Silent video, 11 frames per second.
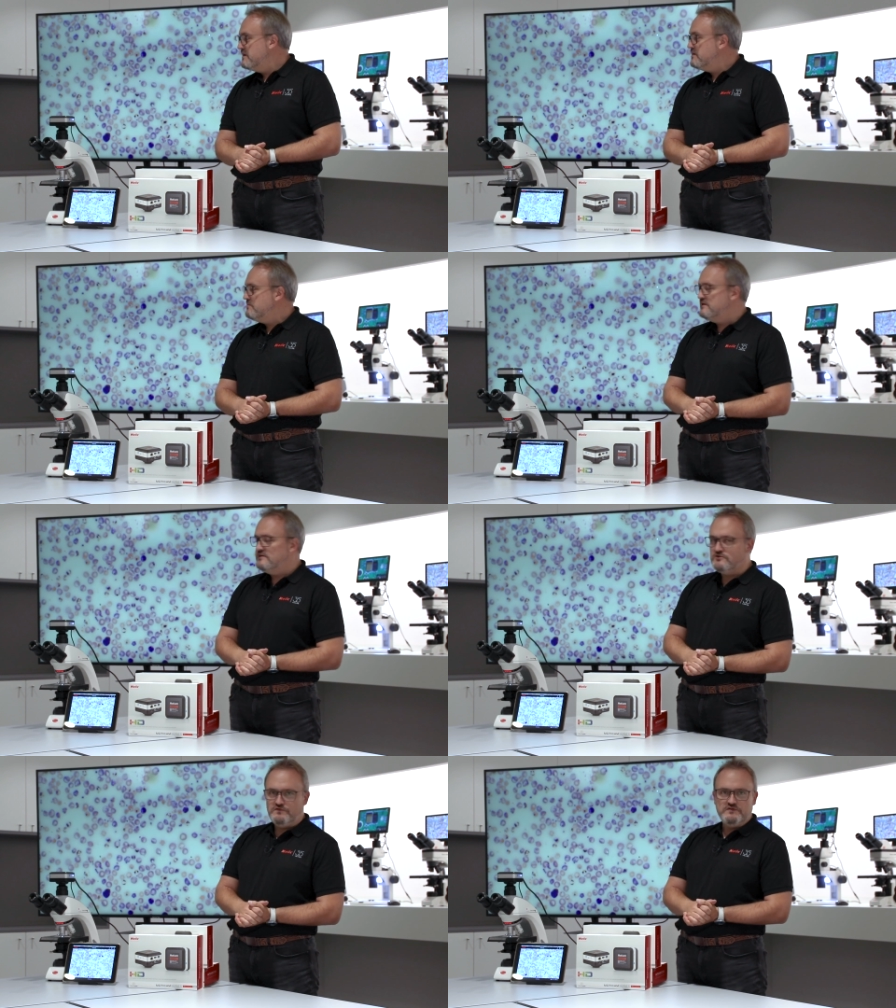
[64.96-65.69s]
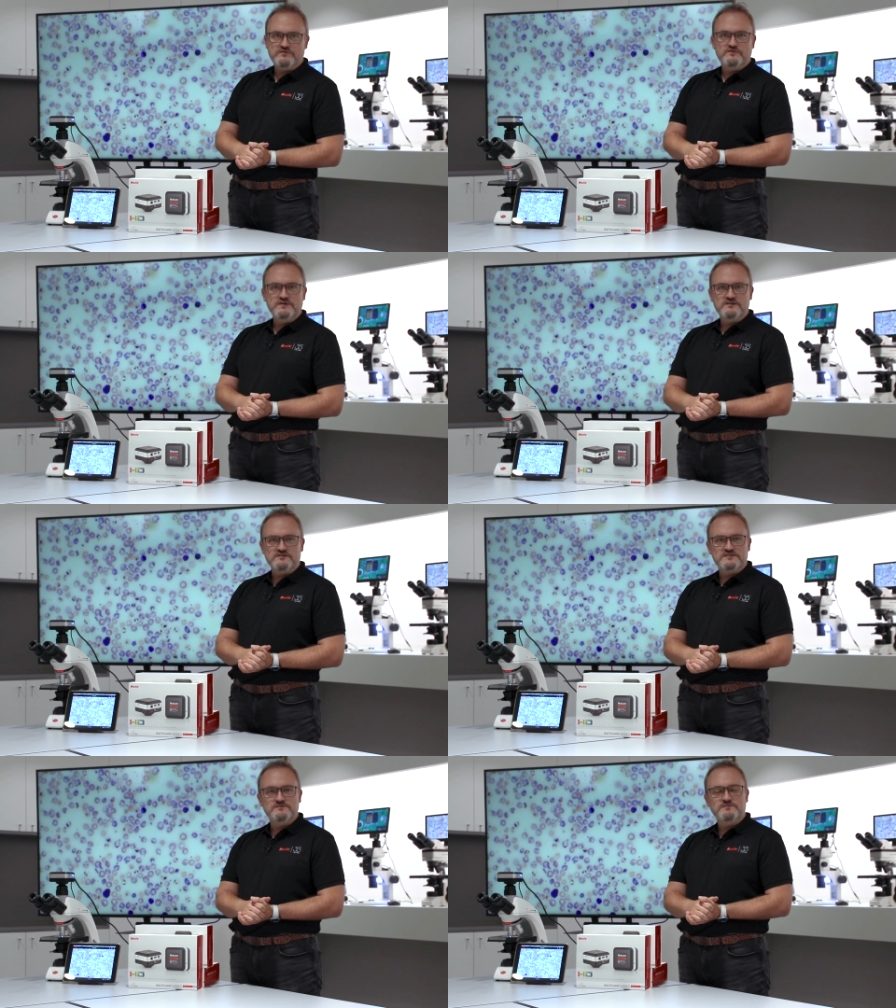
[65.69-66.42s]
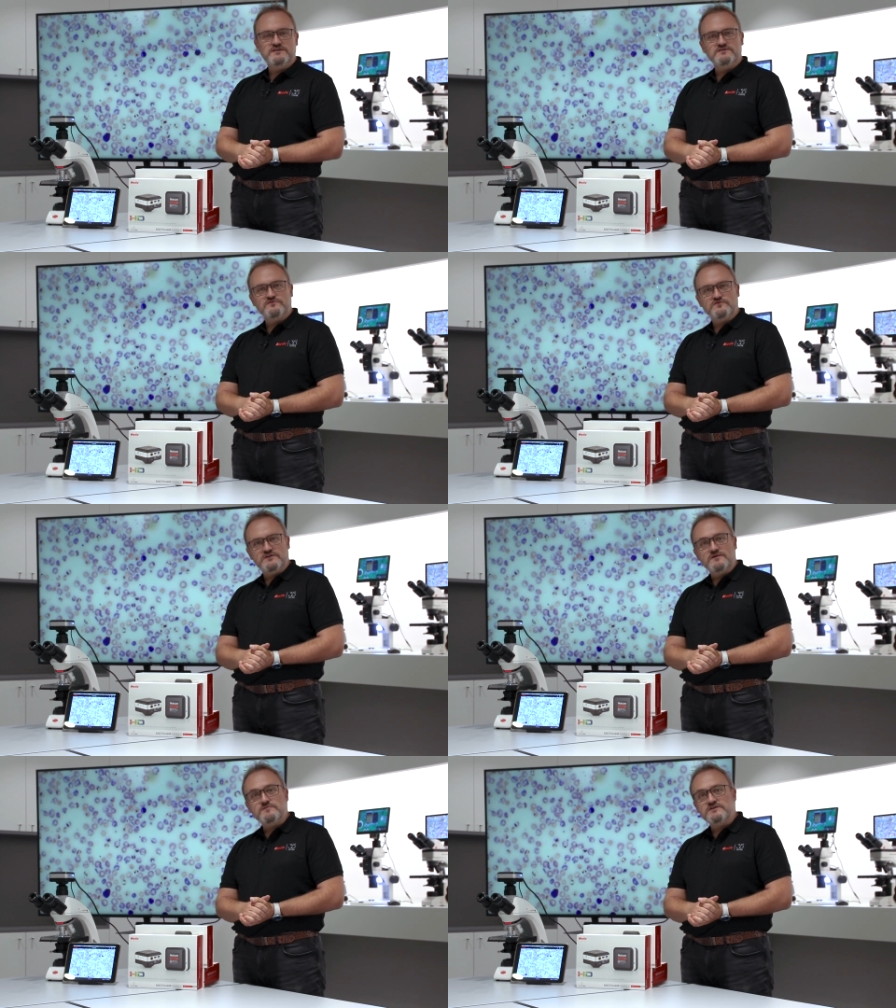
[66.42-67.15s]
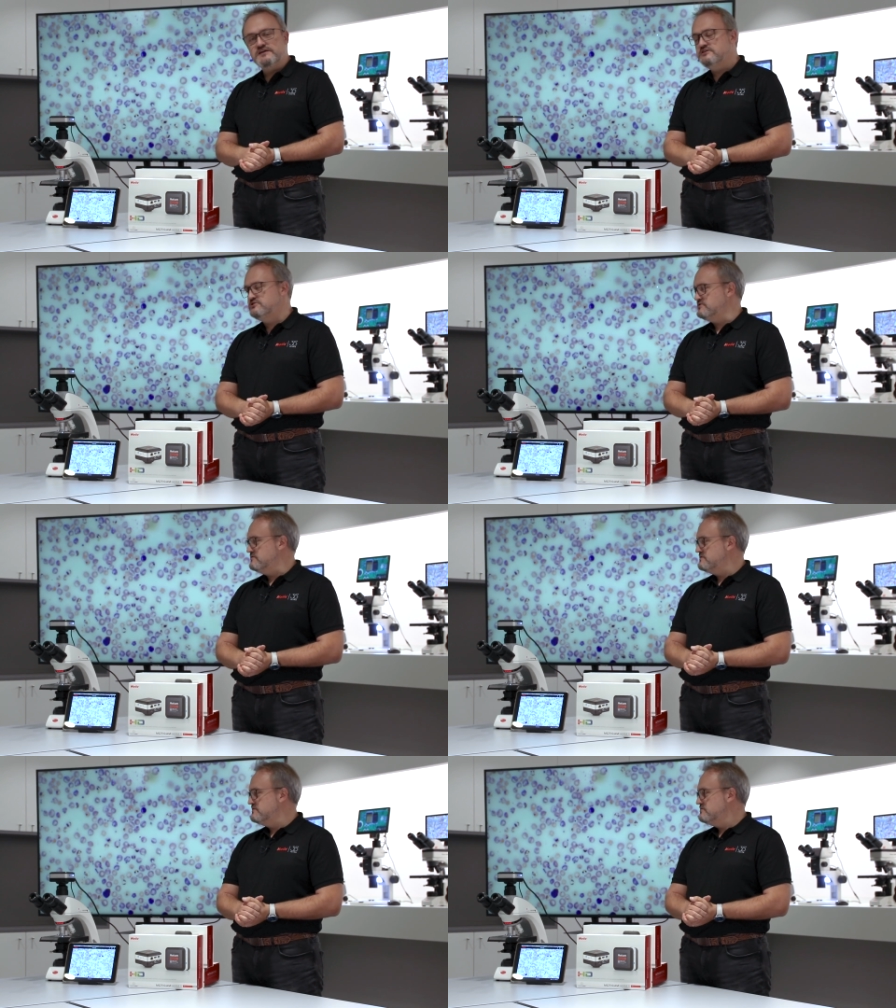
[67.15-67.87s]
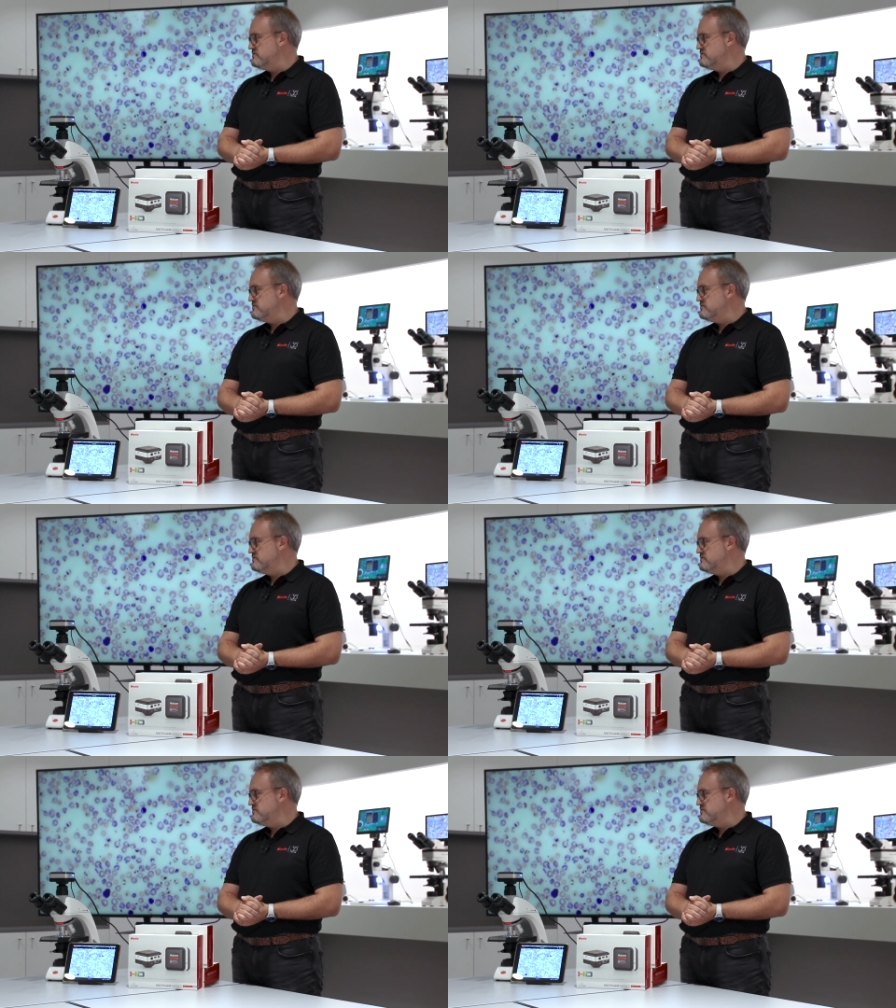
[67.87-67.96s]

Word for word: many, many different fields and many different applications.